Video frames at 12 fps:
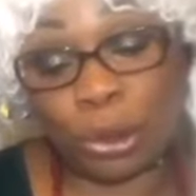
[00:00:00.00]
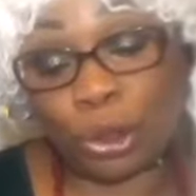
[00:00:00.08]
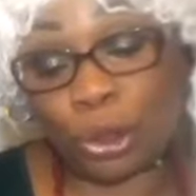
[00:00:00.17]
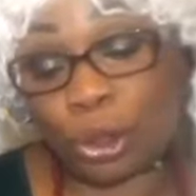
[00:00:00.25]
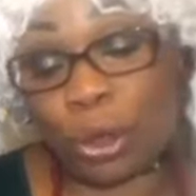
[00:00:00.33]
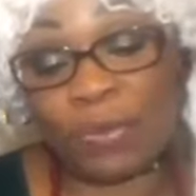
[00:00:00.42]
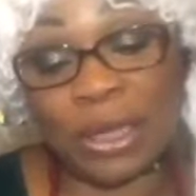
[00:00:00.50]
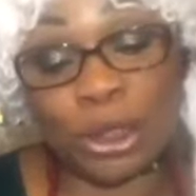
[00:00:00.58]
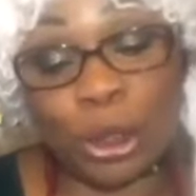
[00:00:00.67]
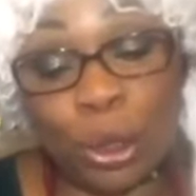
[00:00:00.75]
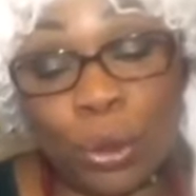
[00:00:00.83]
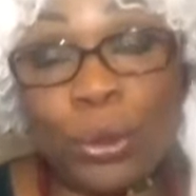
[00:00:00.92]
stuff are
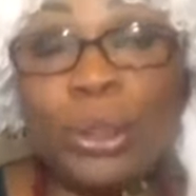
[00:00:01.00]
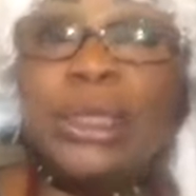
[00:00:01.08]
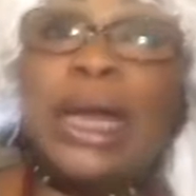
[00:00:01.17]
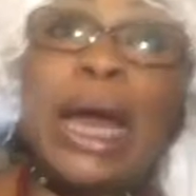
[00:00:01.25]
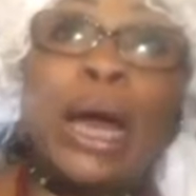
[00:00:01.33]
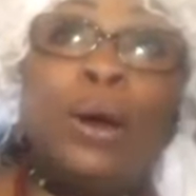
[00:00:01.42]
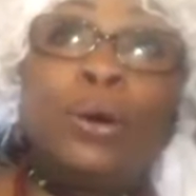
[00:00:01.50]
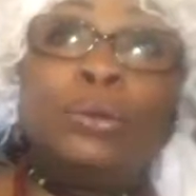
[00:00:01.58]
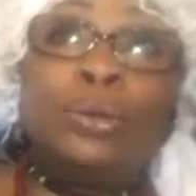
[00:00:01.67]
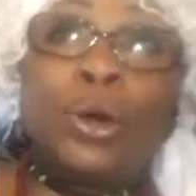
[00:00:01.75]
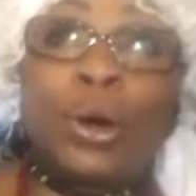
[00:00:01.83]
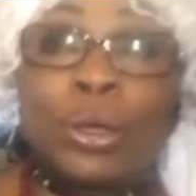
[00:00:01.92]
slowing
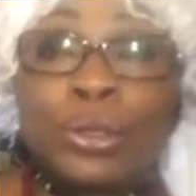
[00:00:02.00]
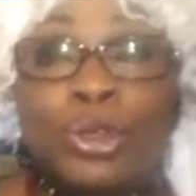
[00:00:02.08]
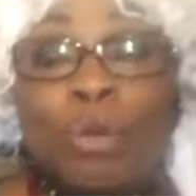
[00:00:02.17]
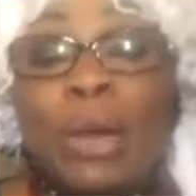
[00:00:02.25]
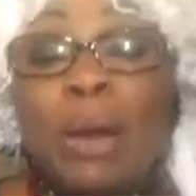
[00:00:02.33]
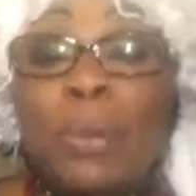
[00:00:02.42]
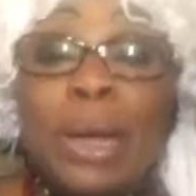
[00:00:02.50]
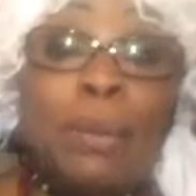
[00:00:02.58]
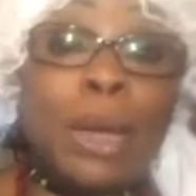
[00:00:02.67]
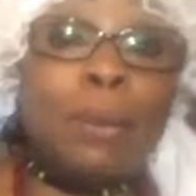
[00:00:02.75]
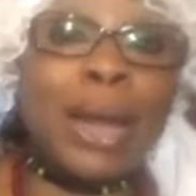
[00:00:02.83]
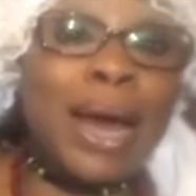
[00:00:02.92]
down, no customer, blah
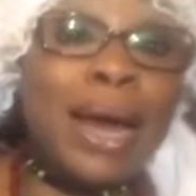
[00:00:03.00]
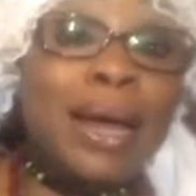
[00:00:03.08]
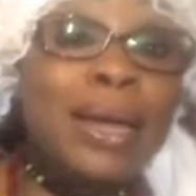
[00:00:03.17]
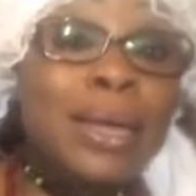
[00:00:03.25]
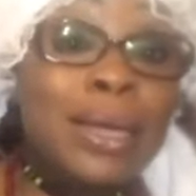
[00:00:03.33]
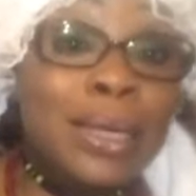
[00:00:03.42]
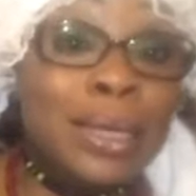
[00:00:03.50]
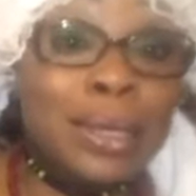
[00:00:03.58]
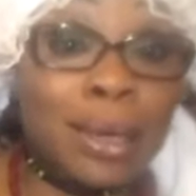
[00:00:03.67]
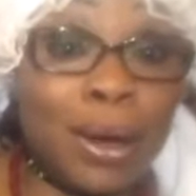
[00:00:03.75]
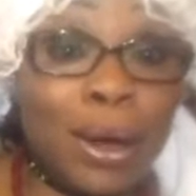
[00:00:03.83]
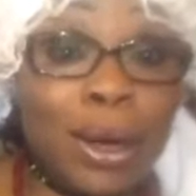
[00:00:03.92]
blah blah,
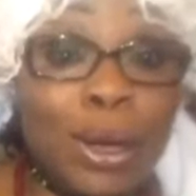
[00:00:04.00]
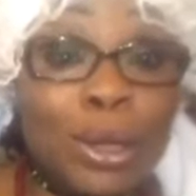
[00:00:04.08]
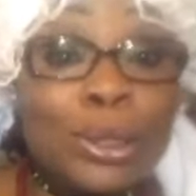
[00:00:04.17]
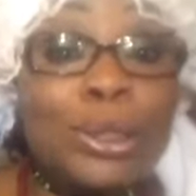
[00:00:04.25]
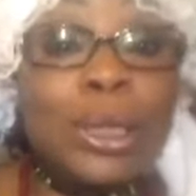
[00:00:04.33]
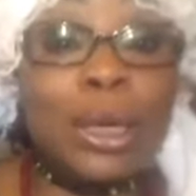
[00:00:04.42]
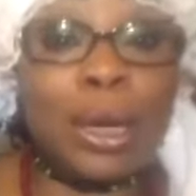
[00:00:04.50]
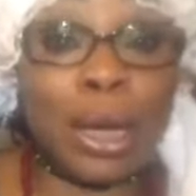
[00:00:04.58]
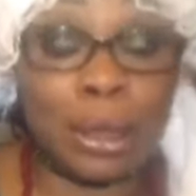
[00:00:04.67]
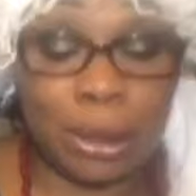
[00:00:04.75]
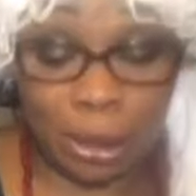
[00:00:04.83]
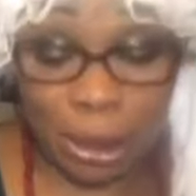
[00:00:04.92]
call us
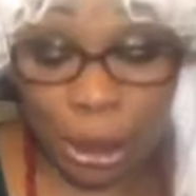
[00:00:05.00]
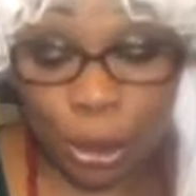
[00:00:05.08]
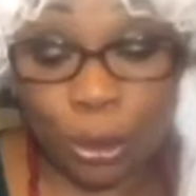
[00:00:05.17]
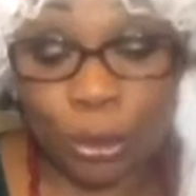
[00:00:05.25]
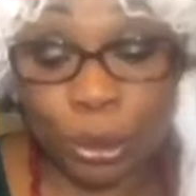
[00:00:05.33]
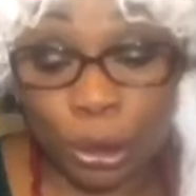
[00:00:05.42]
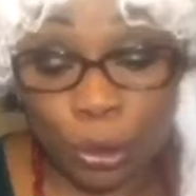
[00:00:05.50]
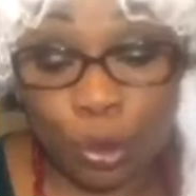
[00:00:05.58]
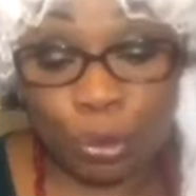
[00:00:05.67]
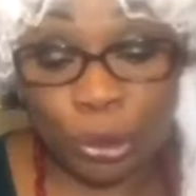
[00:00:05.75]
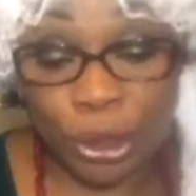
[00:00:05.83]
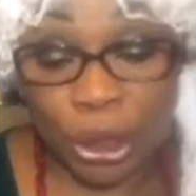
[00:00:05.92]
and, you know, it
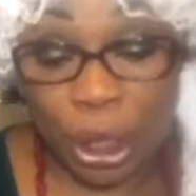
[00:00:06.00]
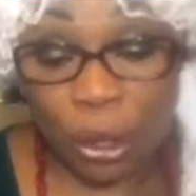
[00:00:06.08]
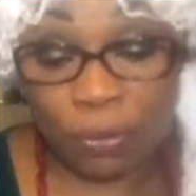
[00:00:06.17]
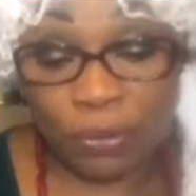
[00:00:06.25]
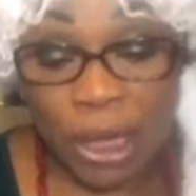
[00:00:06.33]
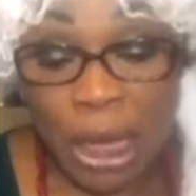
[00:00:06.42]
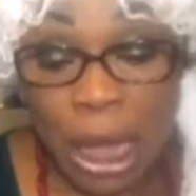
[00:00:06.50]
will be resolved.